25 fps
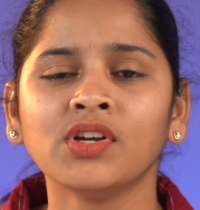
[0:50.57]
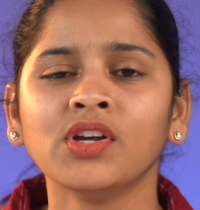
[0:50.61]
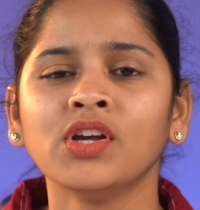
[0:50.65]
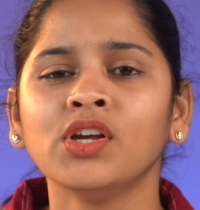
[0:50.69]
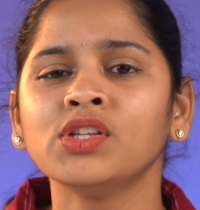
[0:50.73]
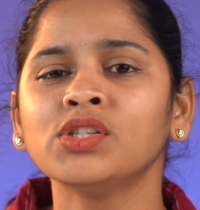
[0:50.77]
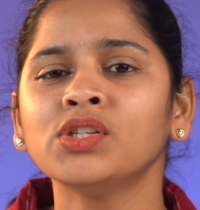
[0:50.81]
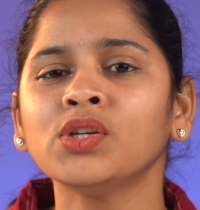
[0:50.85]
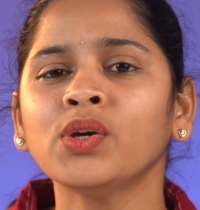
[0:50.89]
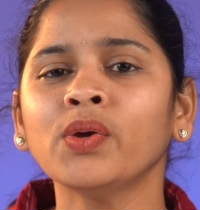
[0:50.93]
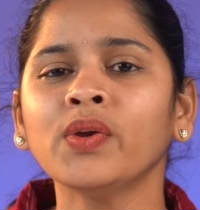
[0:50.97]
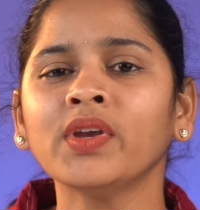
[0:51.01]

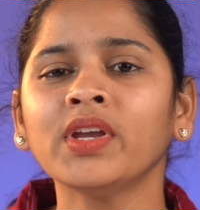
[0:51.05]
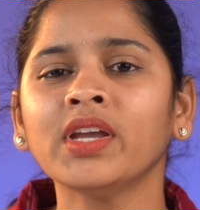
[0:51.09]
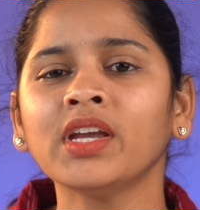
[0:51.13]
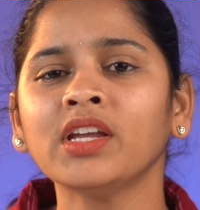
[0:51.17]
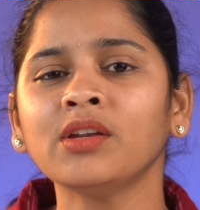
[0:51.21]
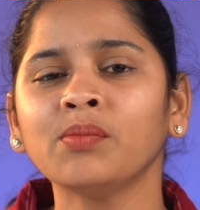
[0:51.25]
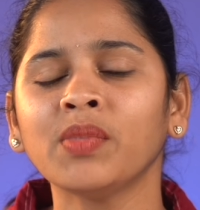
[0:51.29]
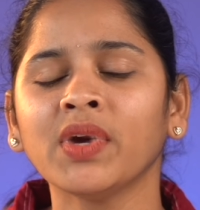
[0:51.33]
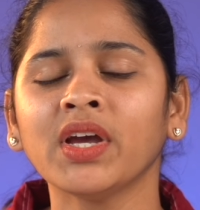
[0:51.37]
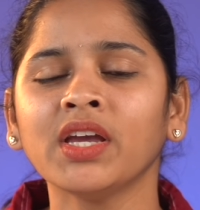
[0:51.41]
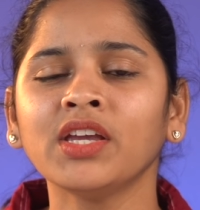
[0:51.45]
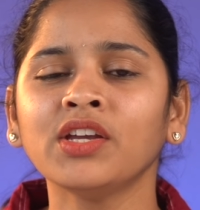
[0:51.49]
So you
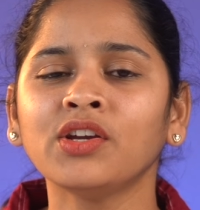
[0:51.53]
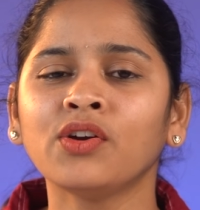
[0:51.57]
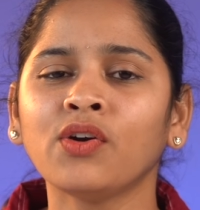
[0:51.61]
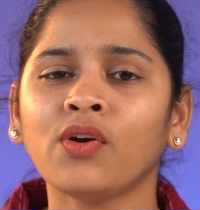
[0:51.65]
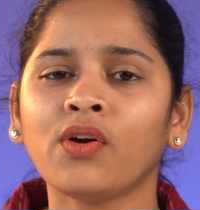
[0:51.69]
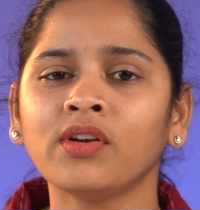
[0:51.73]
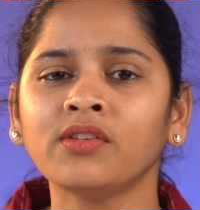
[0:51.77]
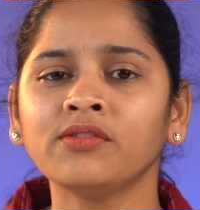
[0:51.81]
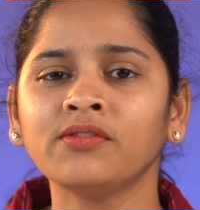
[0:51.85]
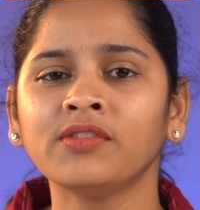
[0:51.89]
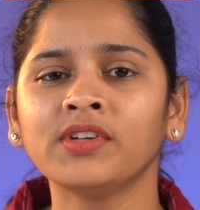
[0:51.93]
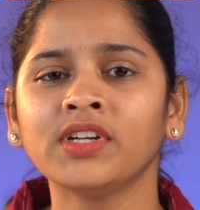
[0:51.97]
can buy
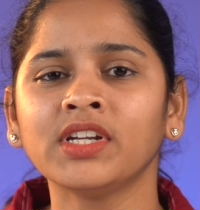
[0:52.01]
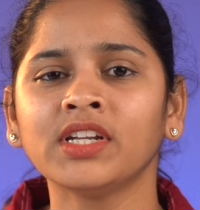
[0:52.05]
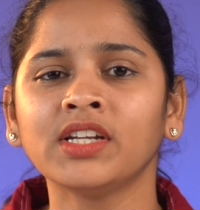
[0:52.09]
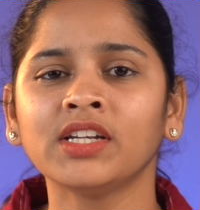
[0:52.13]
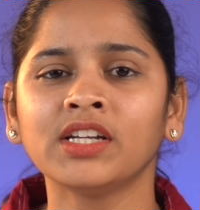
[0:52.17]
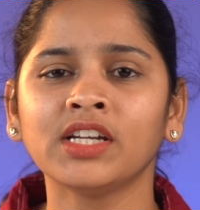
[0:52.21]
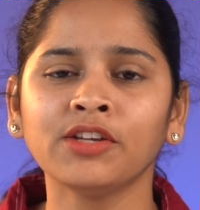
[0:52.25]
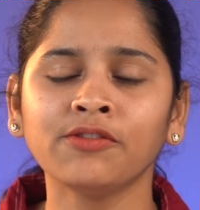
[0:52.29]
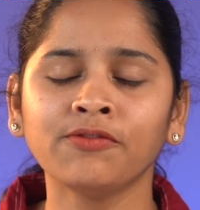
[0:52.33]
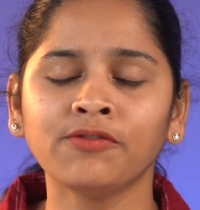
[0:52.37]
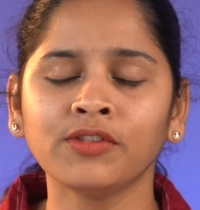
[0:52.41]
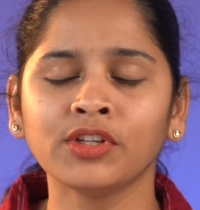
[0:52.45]

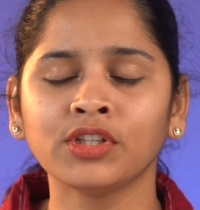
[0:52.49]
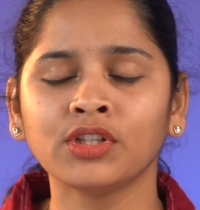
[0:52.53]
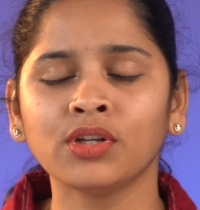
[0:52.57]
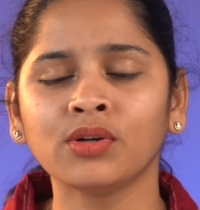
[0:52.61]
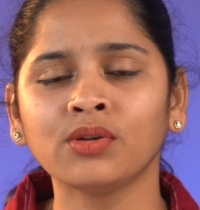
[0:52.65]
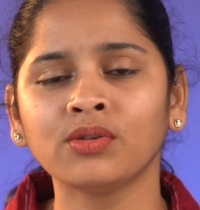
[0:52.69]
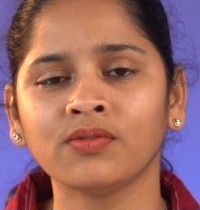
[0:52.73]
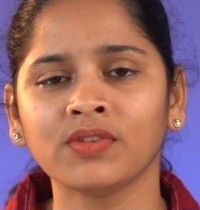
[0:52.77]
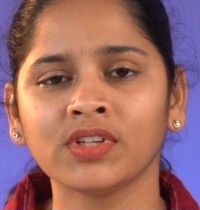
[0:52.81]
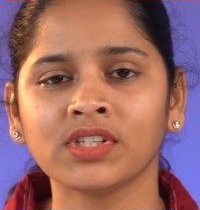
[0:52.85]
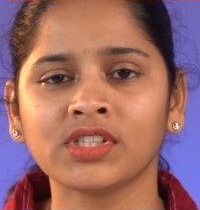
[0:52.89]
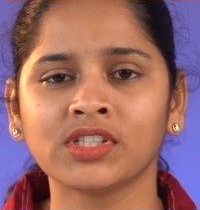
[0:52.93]
confidently
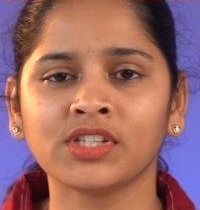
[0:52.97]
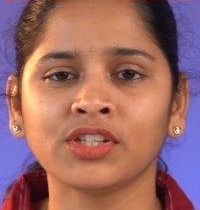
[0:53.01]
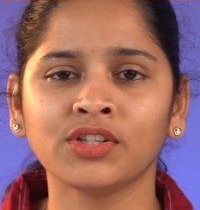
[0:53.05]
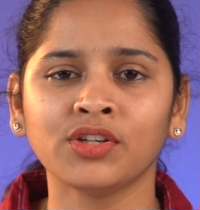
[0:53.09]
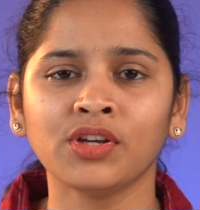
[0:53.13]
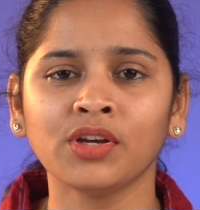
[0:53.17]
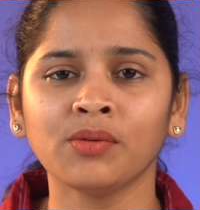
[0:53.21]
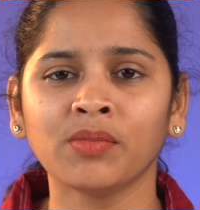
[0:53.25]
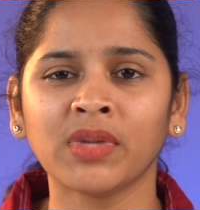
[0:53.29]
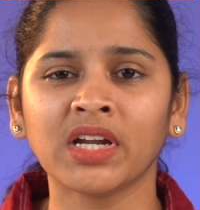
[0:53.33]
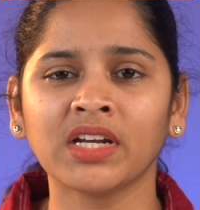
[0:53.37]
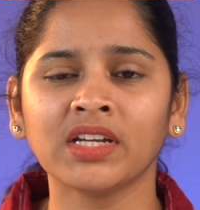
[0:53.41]
without wasting
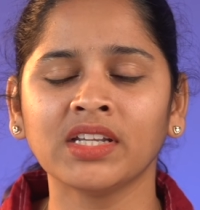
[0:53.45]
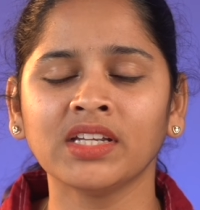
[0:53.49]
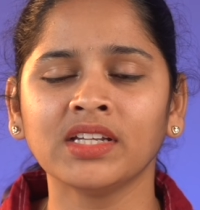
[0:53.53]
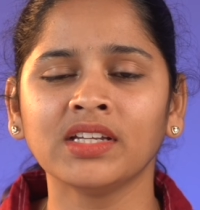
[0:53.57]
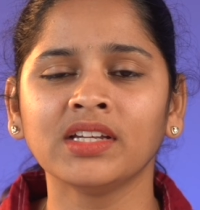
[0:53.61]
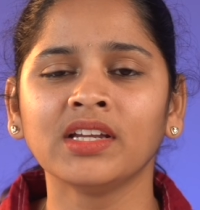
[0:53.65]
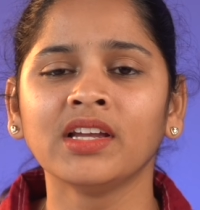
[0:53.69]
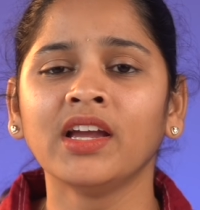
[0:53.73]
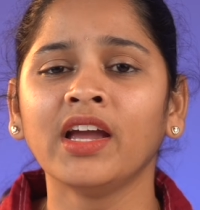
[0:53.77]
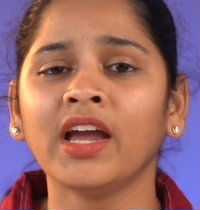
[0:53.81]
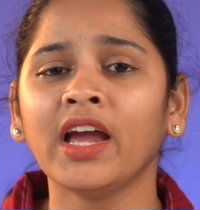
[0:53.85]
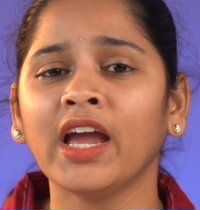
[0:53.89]
your money.
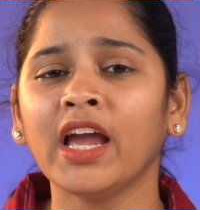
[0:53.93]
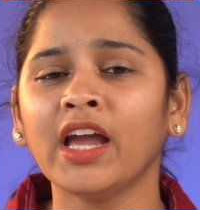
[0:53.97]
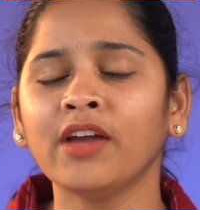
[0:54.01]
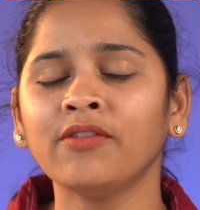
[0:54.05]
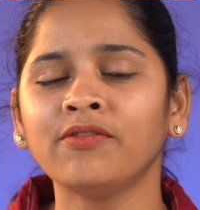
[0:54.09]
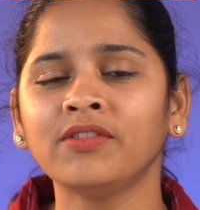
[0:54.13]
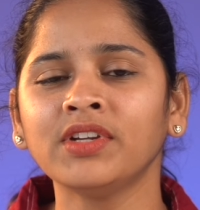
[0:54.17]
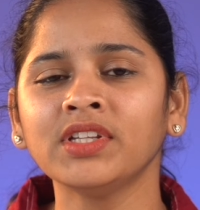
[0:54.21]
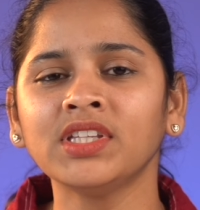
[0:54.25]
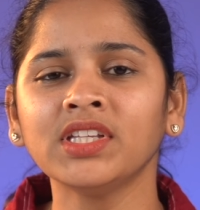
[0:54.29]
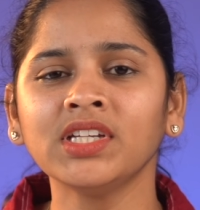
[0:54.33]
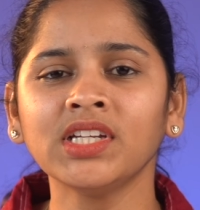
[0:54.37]

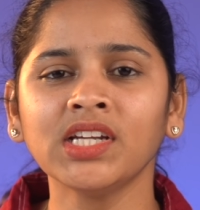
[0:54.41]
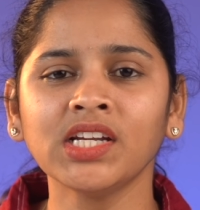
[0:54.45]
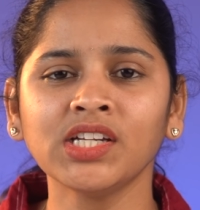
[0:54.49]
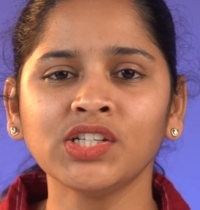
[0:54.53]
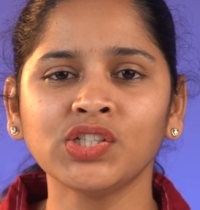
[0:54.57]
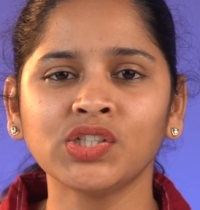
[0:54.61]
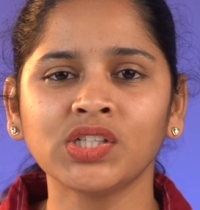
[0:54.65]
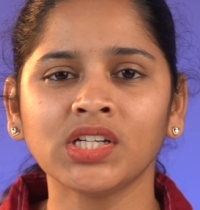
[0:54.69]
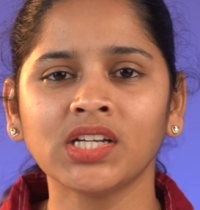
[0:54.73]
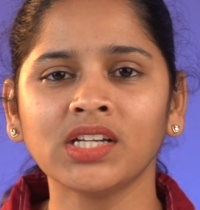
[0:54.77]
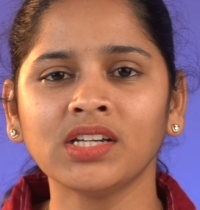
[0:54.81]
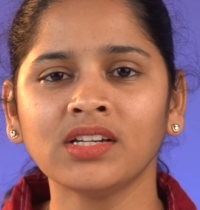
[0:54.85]
Everything I
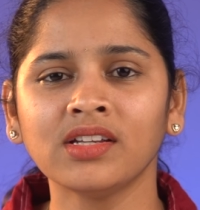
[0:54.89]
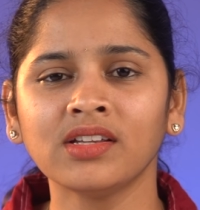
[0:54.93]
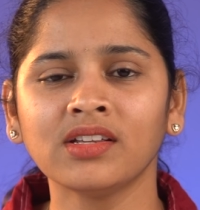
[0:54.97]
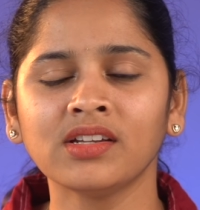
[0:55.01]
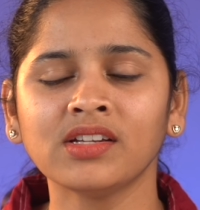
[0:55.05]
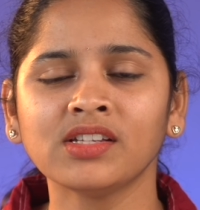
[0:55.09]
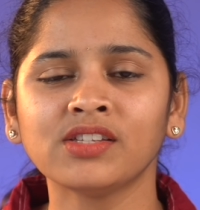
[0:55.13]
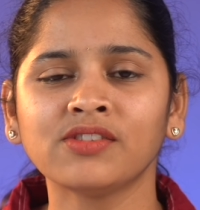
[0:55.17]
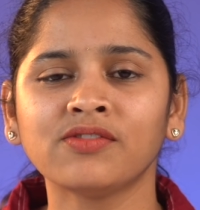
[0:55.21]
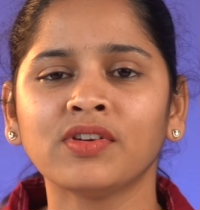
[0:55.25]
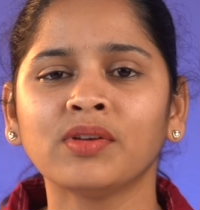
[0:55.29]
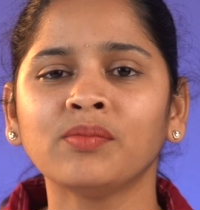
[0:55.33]
share here
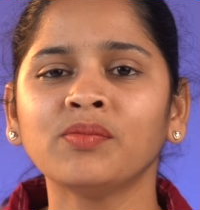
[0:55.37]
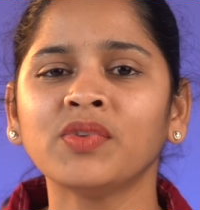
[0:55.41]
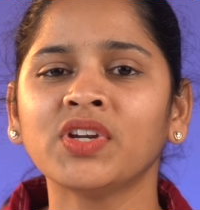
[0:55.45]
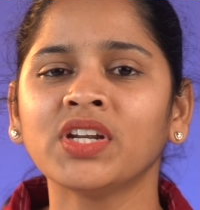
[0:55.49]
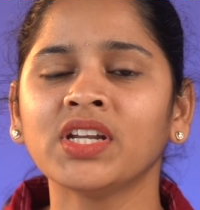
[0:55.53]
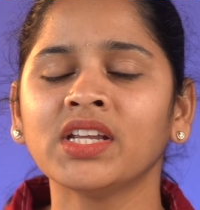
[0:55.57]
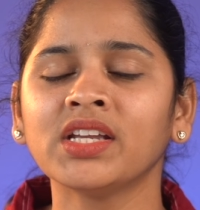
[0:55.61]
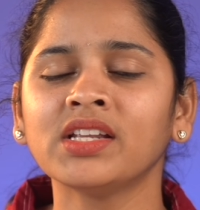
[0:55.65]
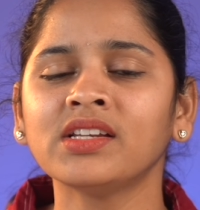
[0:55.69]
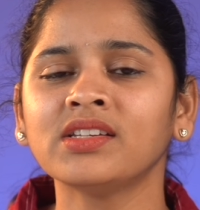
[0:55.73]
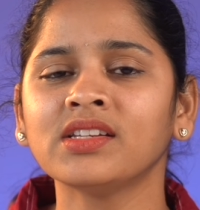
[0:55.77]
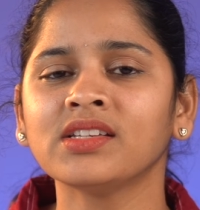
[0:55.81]
is from
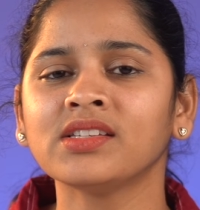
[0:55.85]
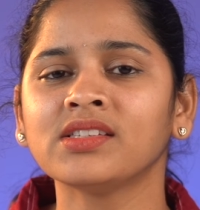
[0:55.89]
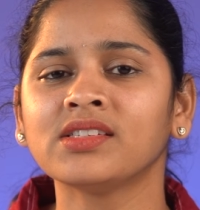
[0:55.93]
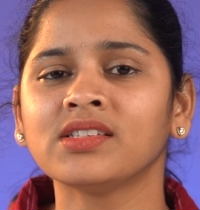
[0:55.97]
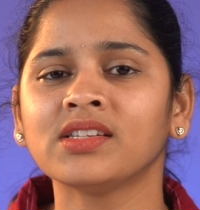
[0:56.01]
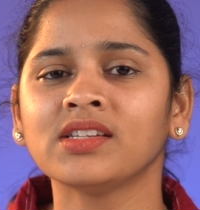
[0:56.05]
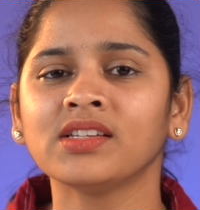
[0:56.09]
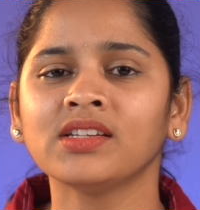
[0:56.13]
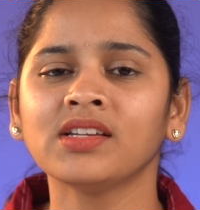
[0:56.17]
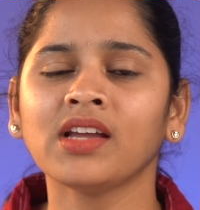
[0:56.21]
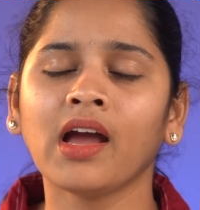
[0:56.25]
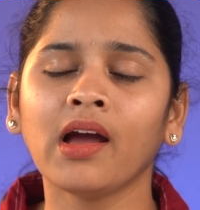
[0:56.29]
real
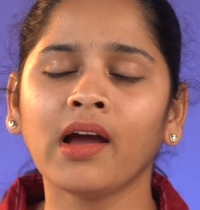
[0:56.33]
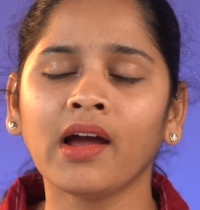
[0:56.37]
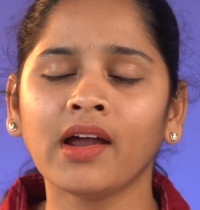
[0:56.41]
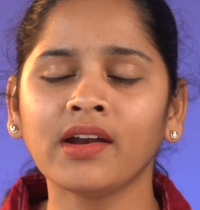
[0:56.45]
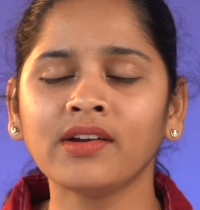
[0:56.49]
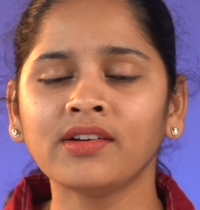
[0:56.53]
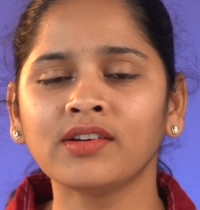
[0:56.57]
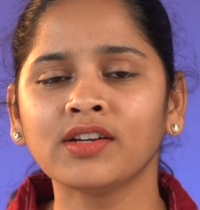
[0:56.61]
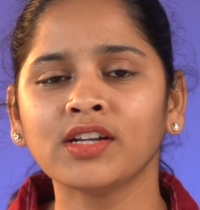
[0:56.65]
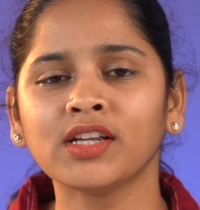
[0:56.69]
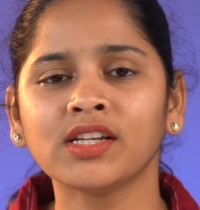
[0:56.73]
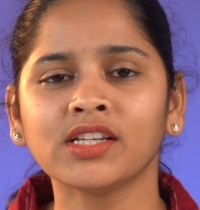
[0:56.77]
testing
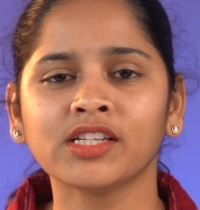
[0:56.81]
and real